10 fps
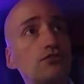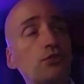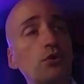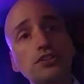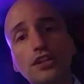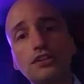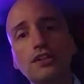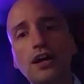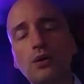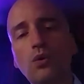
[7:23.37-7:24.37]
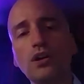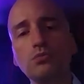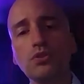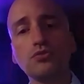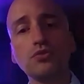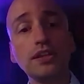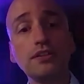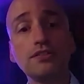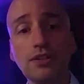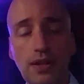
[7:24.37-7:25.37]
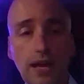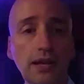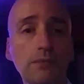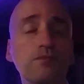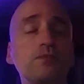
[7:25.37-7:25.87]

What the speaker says: 14.1 was released today